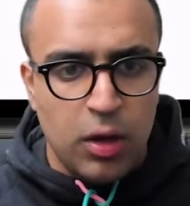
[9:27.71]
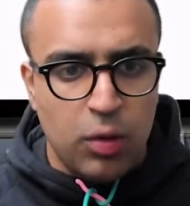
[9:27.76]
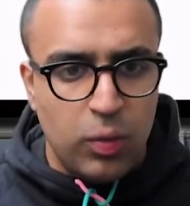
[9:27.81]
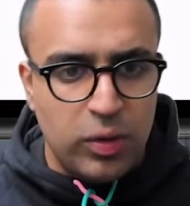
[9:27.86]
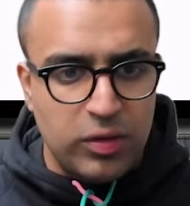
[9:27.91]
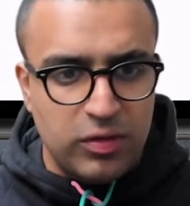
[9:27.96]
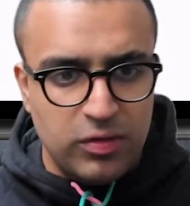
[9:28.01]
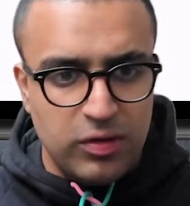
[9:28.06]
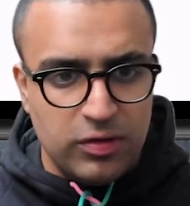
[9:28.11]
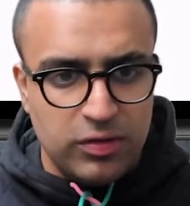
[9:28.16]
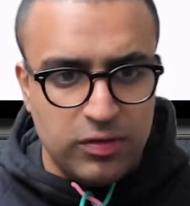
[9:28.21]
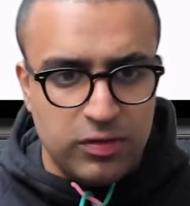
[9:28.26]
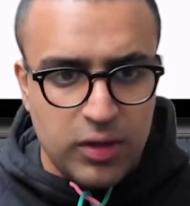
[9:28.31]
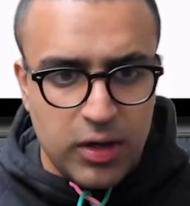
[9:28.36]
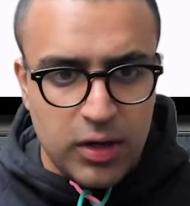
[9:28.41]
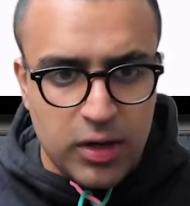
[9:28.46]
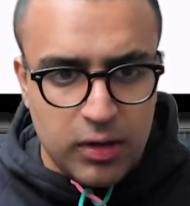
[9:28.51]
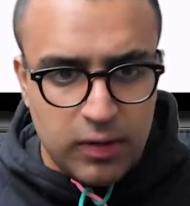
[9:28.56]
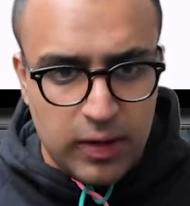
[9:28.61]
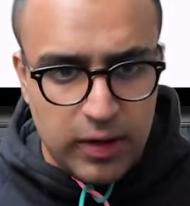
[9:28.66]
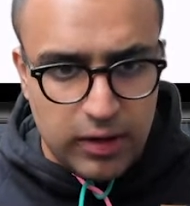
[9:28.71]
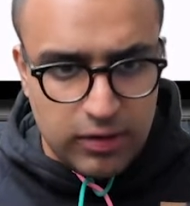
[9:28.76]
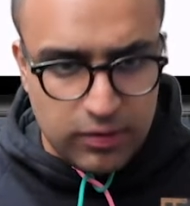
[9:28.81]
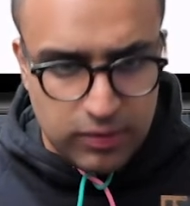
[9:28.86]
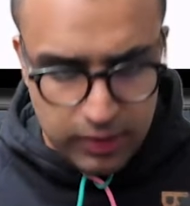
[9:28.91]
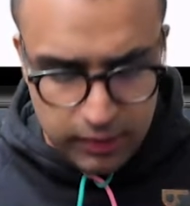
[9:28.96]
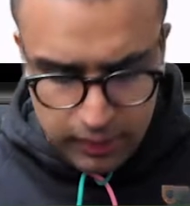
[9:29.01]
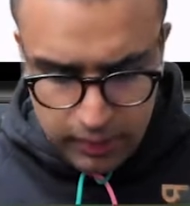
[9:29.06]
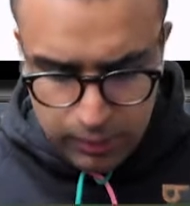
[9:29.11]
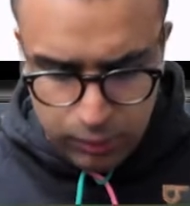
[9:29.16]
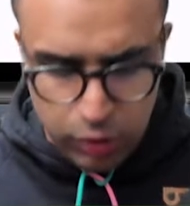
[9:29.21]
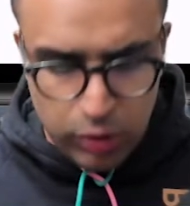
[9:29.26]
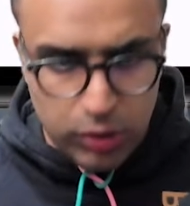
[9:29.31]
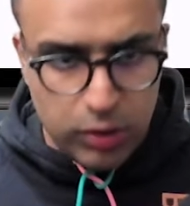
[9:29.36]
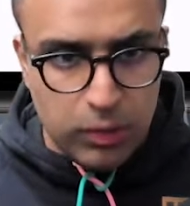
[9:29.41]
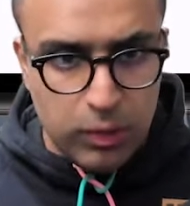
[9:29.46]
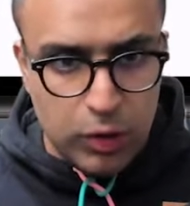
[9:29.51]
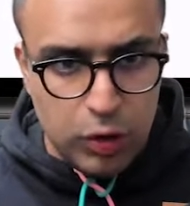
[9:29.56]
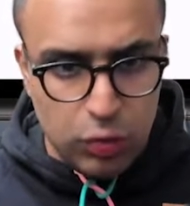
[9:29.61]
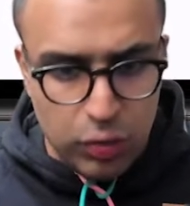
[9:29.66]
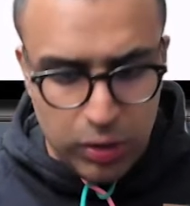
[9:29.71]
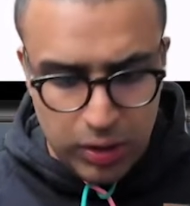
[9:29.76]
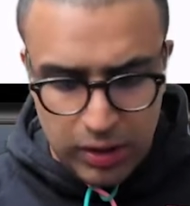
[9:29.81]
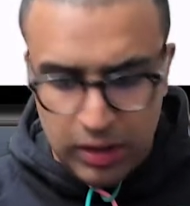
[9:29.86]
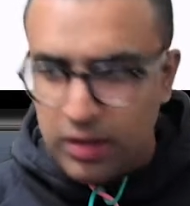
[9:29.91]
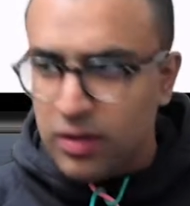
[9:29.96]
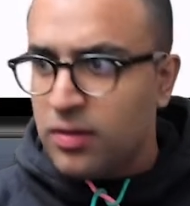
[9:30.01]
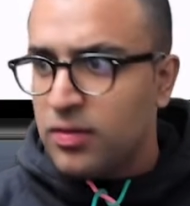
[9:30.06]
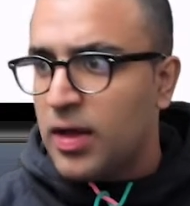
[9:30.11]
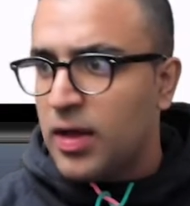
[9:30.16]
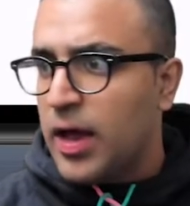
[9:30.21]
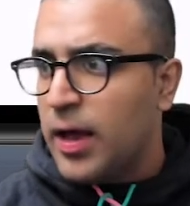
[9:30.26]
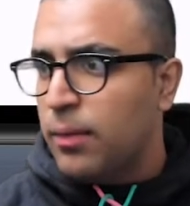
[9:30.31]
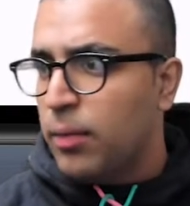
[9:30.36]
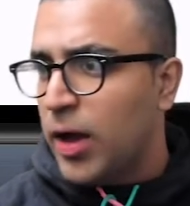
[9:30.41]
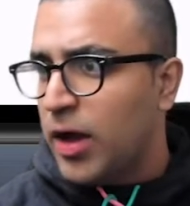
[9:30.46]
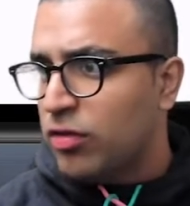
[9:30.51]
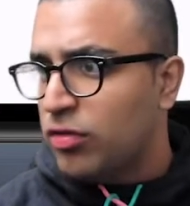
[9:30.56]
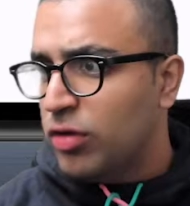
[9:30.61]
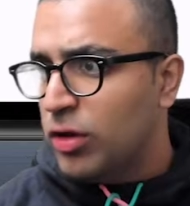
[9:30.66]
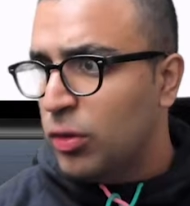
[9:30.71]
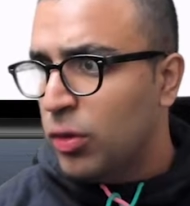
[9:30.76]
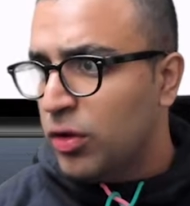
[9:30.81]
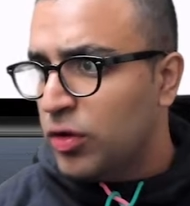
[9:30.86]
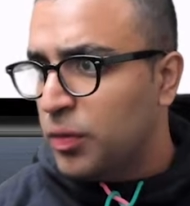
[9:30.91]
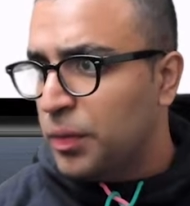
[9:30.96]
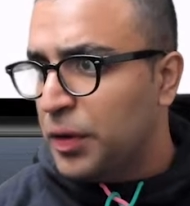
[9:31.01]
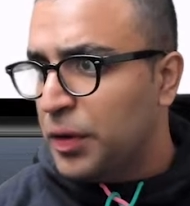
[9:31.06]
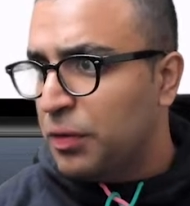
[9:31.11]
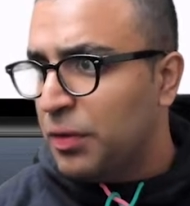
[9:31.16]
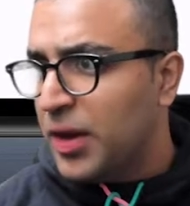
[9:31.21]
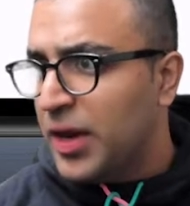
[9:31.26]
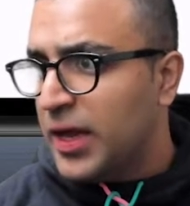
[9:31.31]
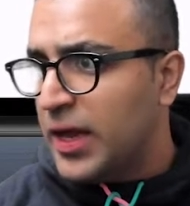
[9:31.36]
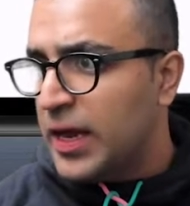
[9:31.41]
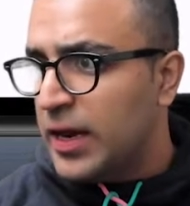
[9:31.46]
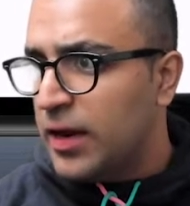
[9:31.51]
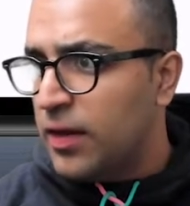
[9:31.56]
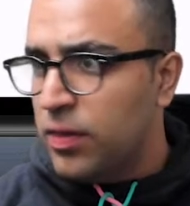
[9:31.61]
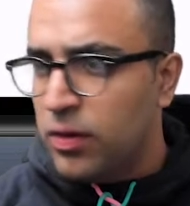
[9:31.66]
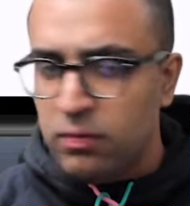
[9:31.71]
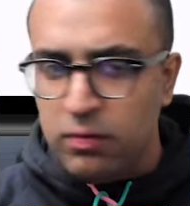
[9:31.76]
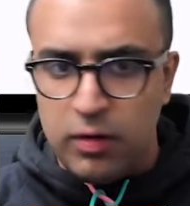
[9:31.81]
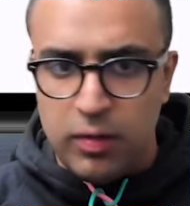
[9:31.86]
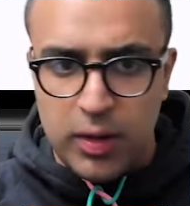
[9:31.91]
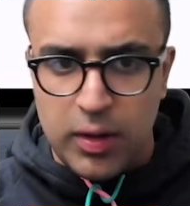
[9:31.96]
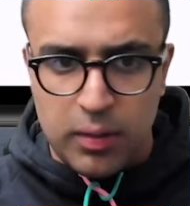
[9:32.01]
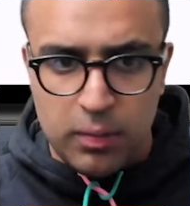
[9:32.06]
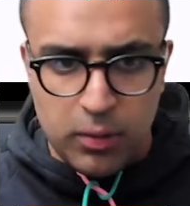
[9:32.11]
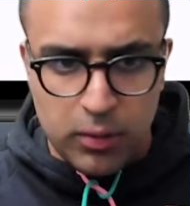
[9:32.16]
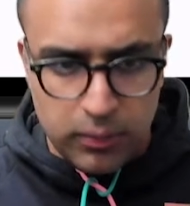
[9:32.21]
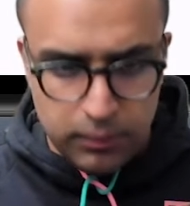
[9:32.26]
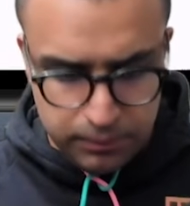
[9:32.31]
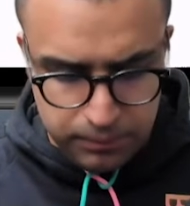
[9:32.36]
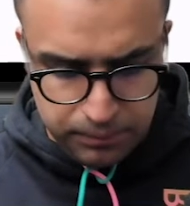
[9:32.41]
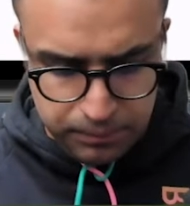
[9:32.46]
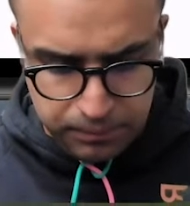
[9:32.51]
Once this is done, the next thing that I'm going to be doing is I'm actually going to be creating another variable.